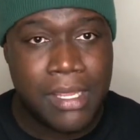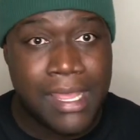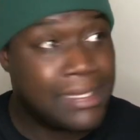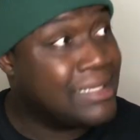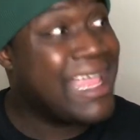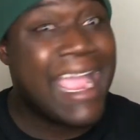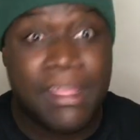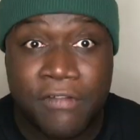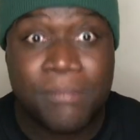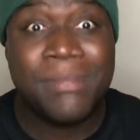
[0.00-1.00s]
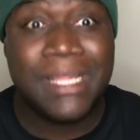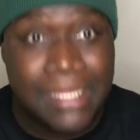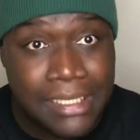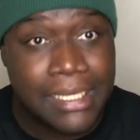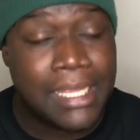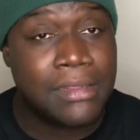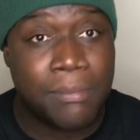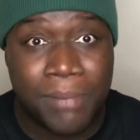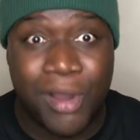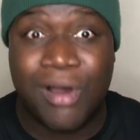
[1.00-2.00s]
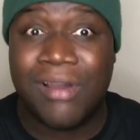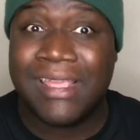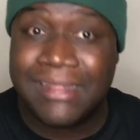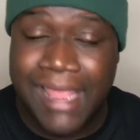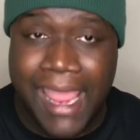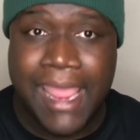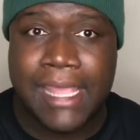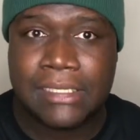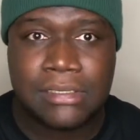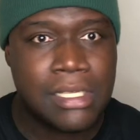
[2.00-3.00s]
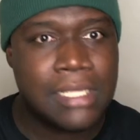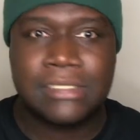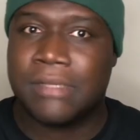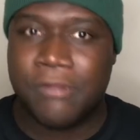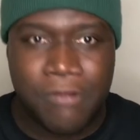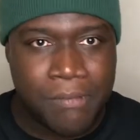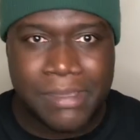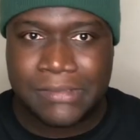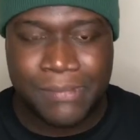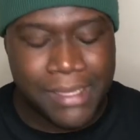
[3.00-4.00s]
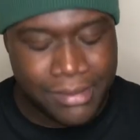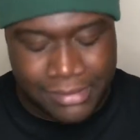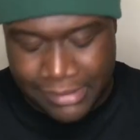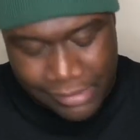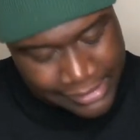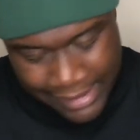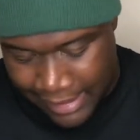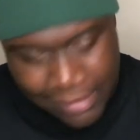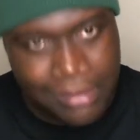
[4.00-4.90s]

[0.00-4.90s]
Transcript: and the lack of ability to get the ball in the hands of some of our best players. So it's like,